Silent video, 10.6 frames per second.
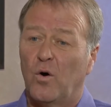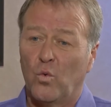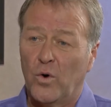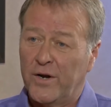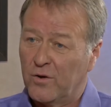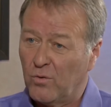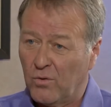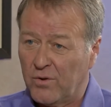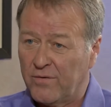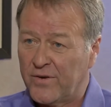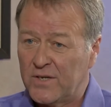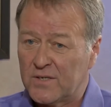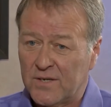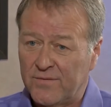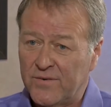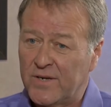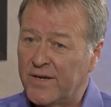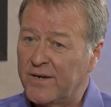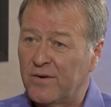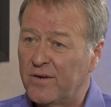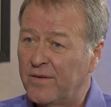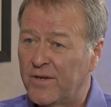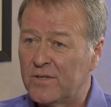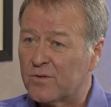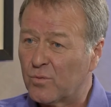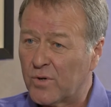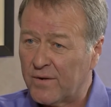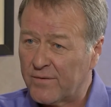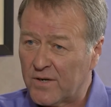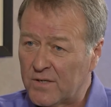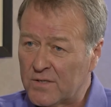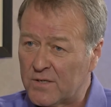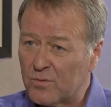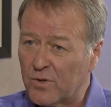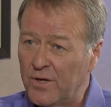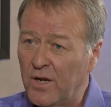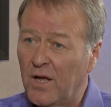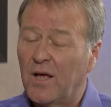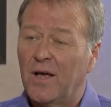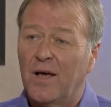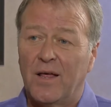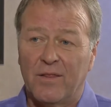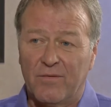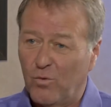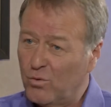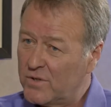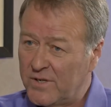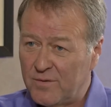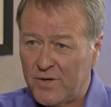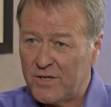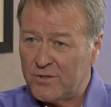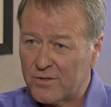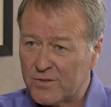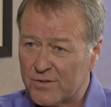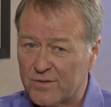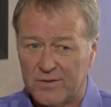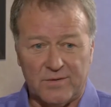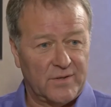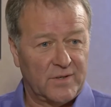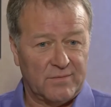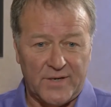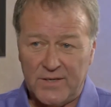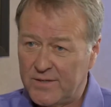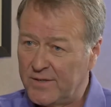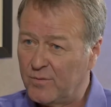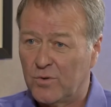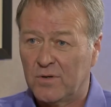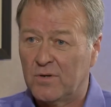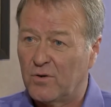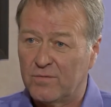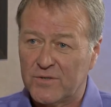winning all the events, 79 events or whatever it is he's won, the 14 majors, the 18 World Golf